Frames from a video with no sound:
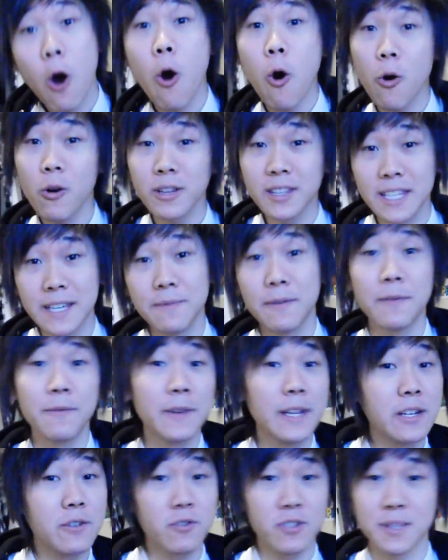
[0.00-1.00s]
or leave a
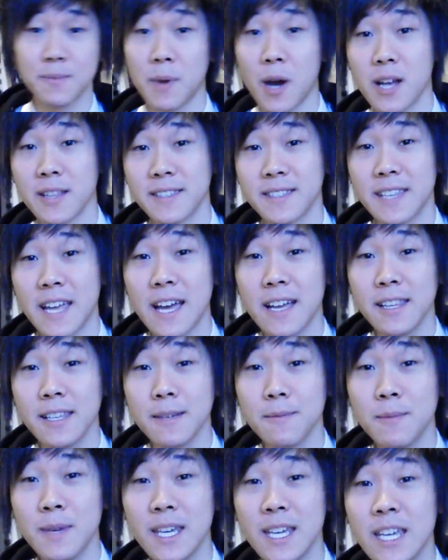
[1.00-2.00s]
video response
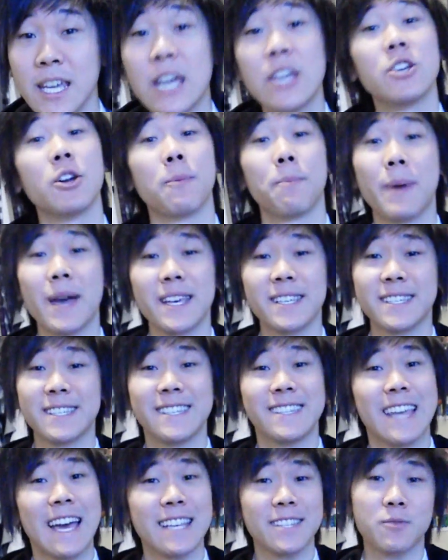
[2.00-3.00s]
telling me your
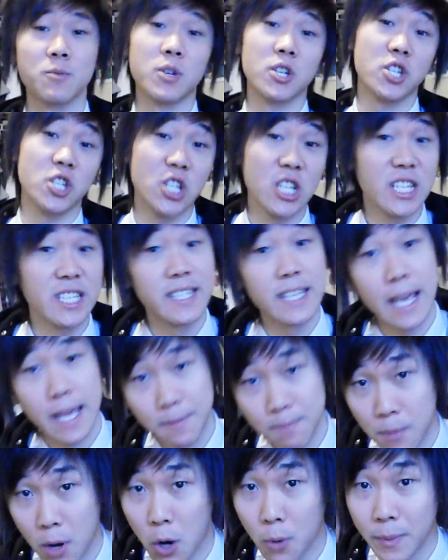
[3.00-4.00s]
best that's what she
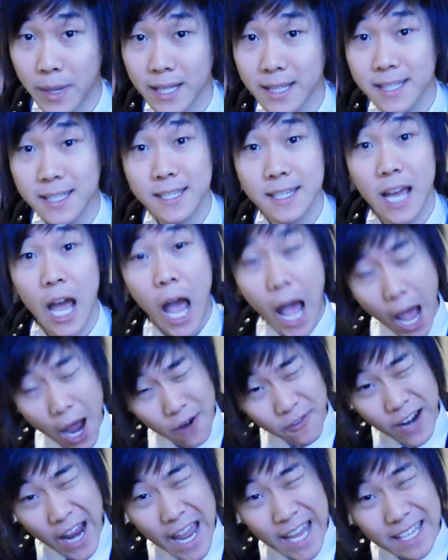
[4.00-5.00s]
said moment.
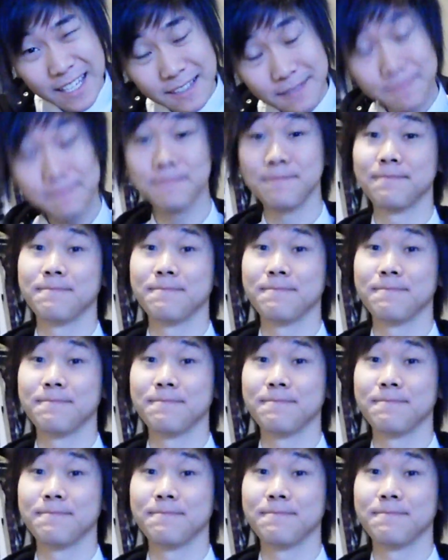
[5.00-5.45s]
Alright?